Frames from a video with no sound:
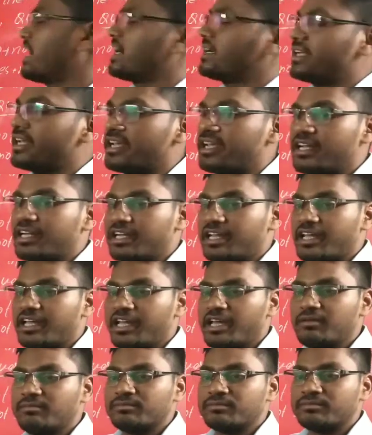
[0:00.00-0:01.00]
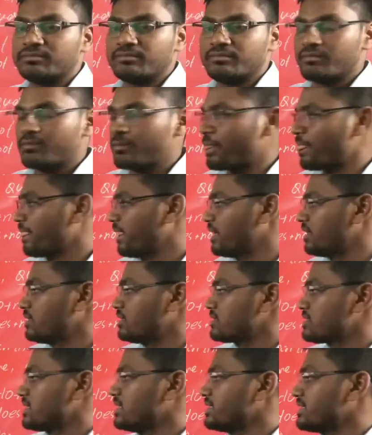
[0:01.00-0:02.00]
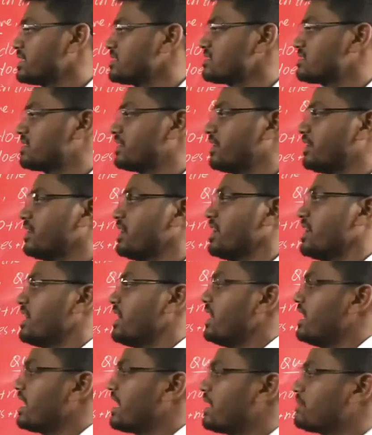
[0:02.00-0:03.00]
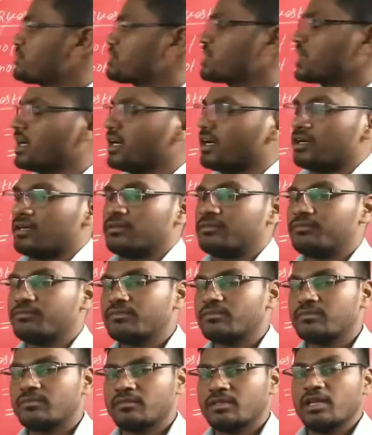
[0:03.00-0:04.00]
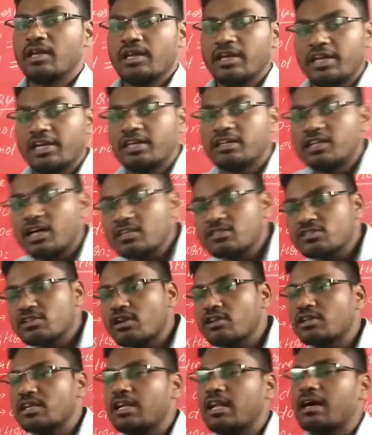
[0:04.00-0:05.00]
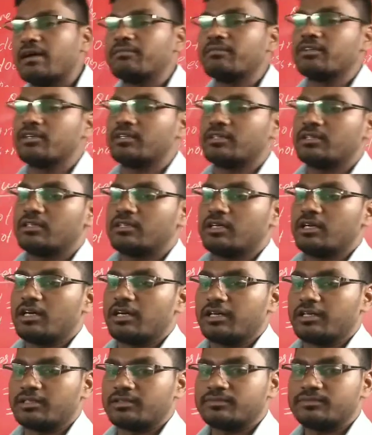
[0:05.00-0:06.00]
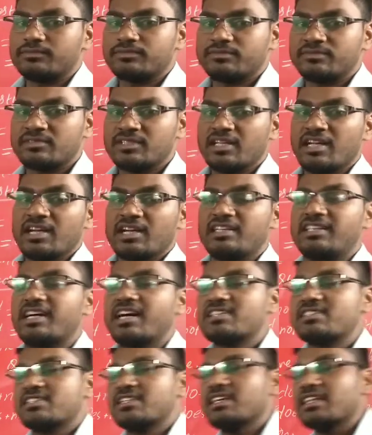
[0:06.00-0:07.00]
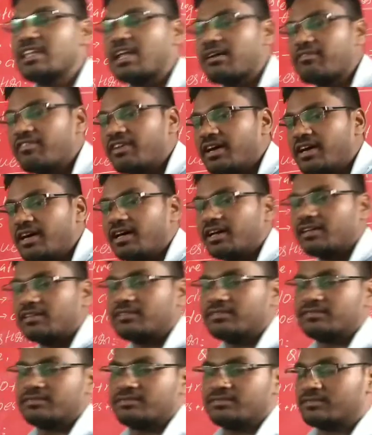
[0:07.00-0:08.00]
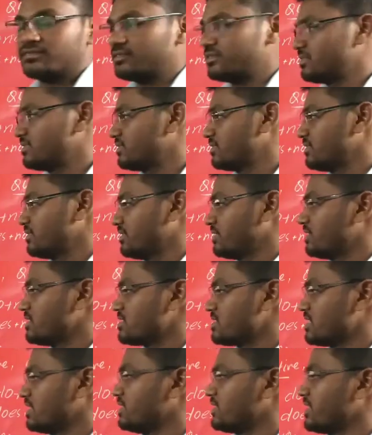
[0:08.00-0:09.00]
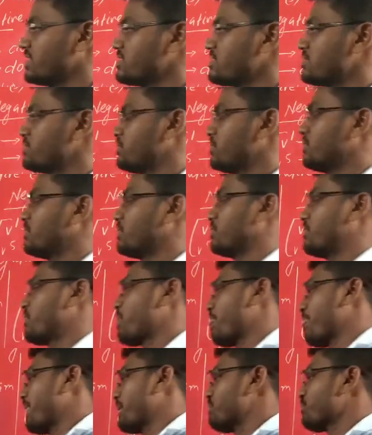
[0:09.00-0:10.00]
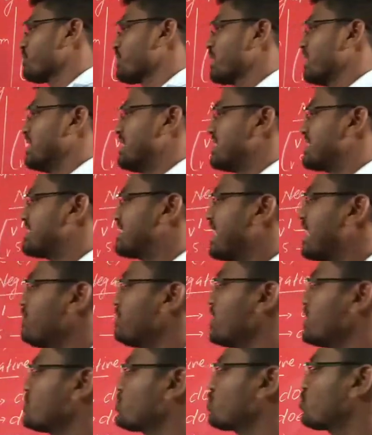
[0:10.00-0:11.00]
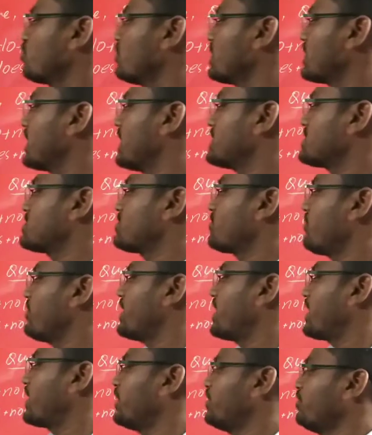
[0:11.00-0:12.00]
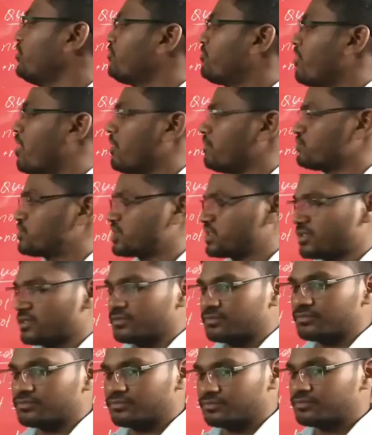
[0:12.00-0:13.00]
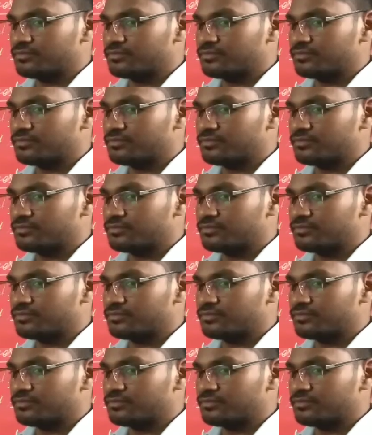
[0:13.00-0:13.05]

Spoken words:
at 8 AM? Sentence 3. He loves her. He does not love her. Does he love her? Sentence 4. Some schoolgirls wear uniforms.